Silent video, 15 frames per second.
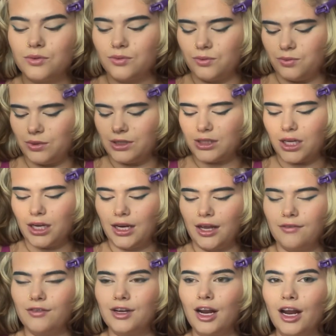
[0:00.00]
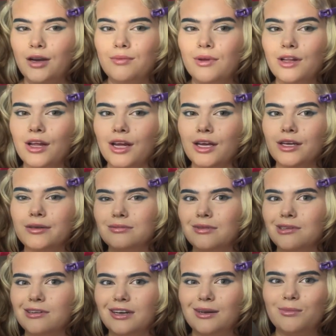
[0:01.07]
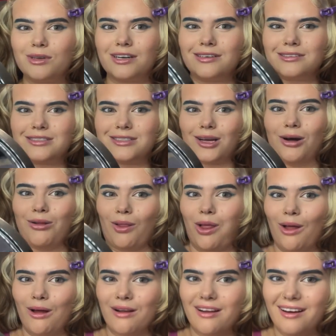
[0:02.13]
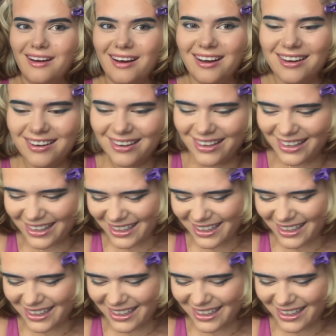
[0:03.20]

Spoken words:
was uneven, I'd be like, okay, but I still look good.